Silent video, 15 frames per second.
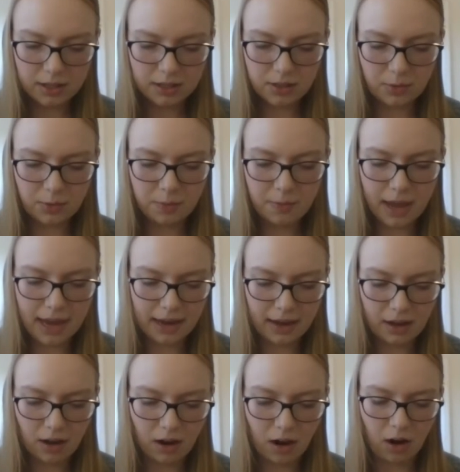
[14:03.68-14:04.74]
to make
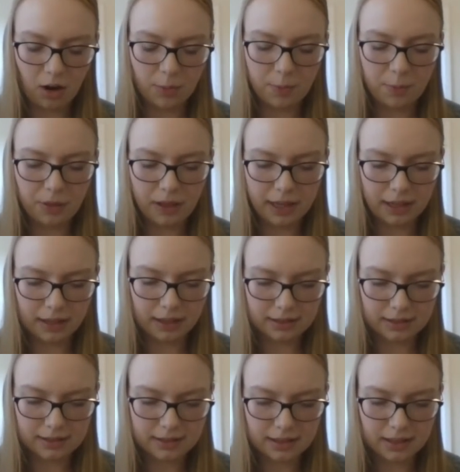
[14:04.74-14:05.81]
our
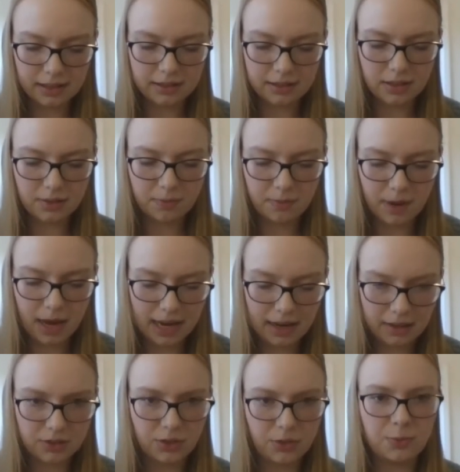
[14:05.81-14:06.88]
plans, to
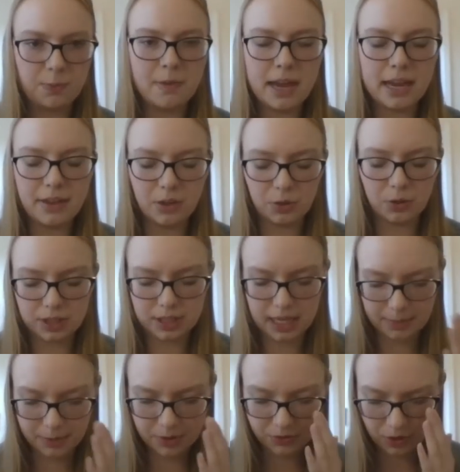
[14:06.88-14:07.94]
make those
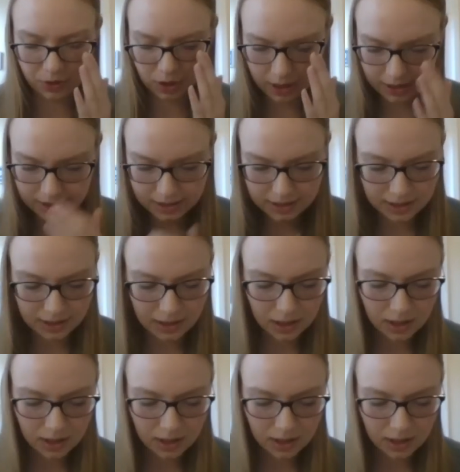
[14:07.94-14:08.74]
steps for us.